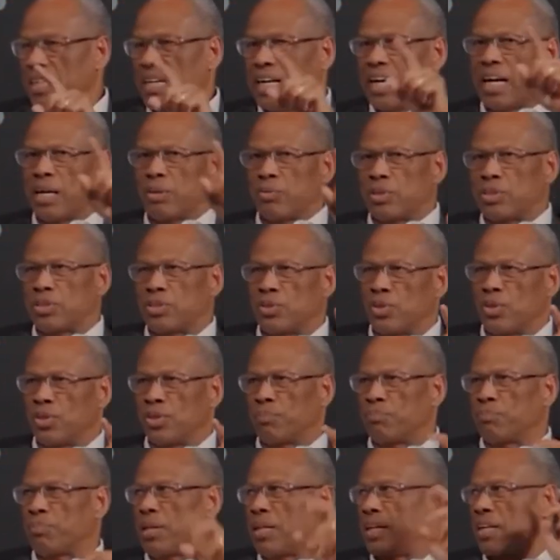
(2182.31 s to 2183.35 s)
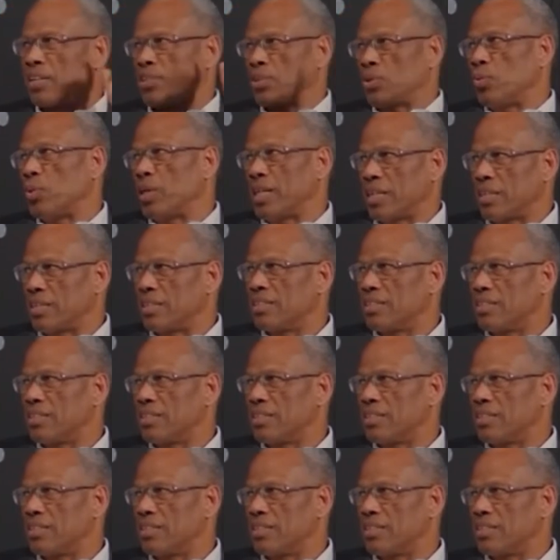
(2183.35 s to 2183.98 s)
I would go and play on a wing.